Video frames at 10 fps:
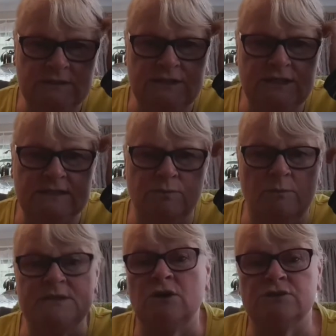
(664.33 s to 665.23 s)
suggest,
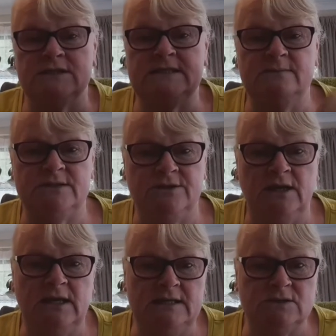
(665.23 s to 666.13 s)
well, my doctor seems to
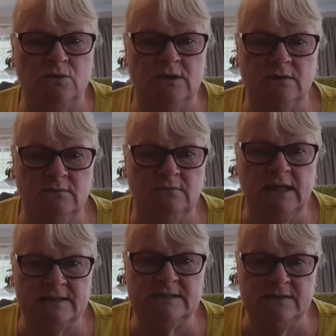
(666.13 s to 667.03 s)
think he's going to,
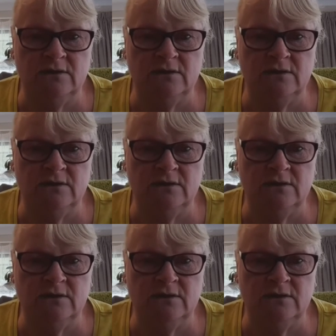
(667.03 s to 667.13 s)
yes,